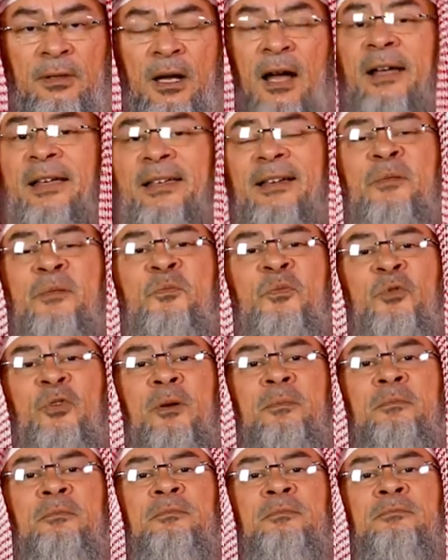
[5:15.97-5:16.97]
I come
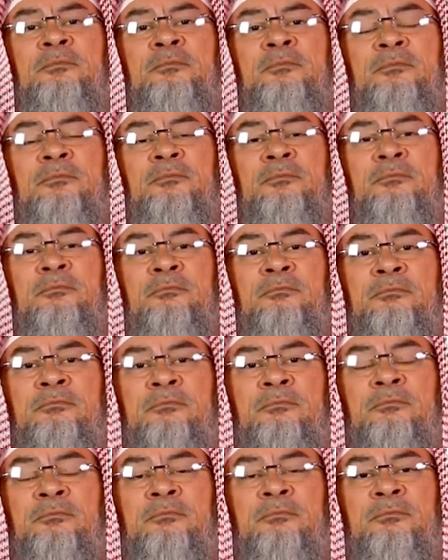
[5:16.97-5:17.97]
from
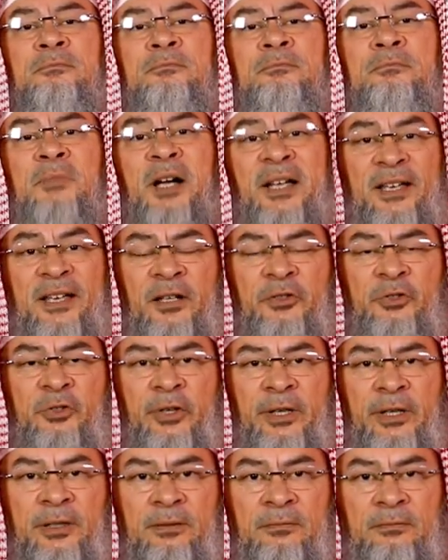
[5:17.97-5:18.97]
my
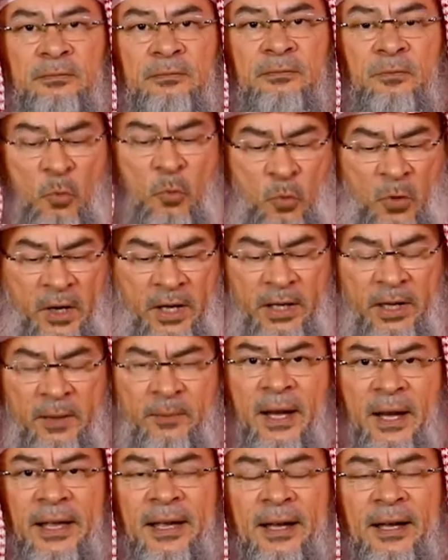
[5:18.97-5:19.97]
country, wearing
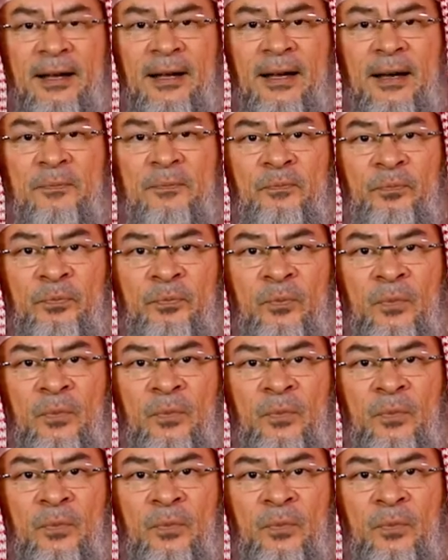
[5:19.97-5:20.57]
my Ihram,